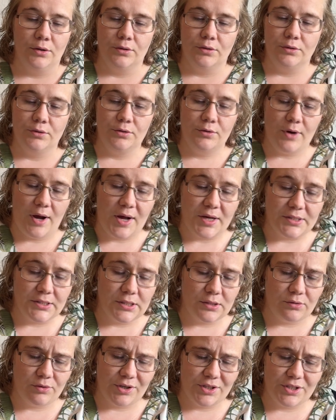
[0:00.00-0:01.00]
you ask the
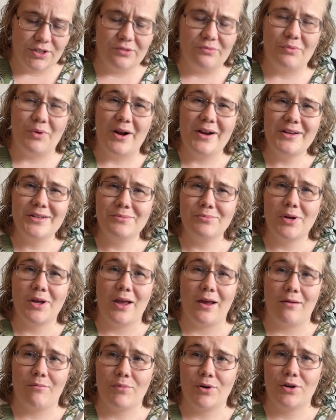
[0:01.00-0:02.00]
question, why does my
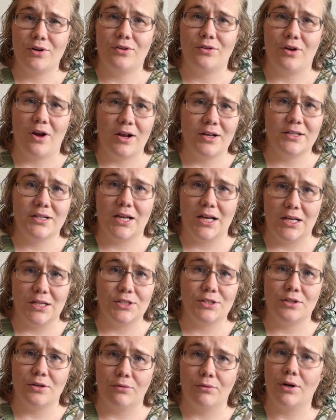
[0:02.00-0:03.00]
hamburger not taste
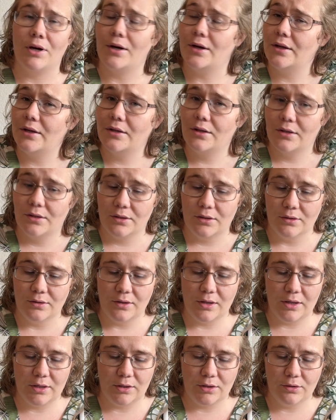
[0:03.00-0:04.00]
so good?
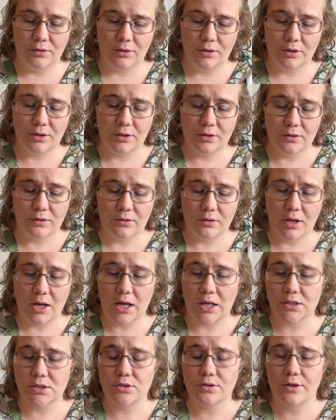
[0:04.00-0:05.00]
And you can
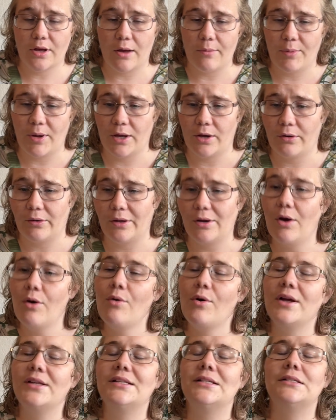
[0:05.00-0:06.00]
answer that by going, oh,
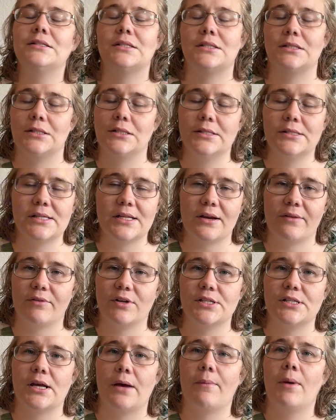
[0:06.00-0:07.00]
I didn't season every
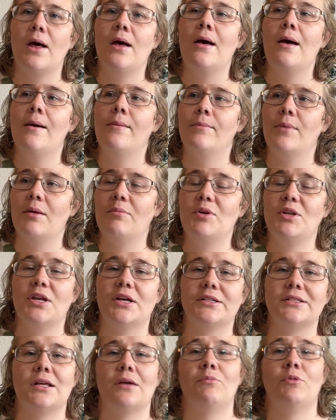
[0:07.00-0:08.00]
step. Maybe next
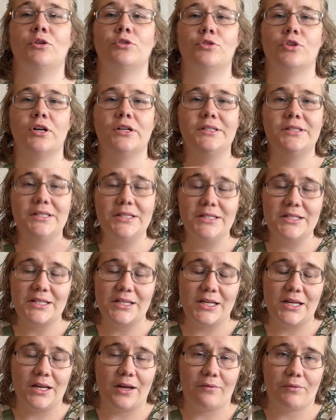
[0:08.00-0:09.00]
time I'll try
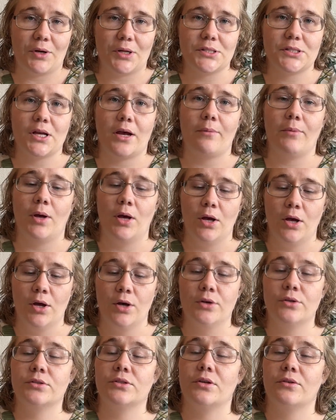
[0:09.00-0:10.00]
seasoning every step.
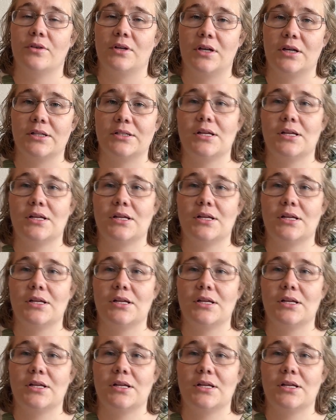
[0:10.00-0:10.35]
So the next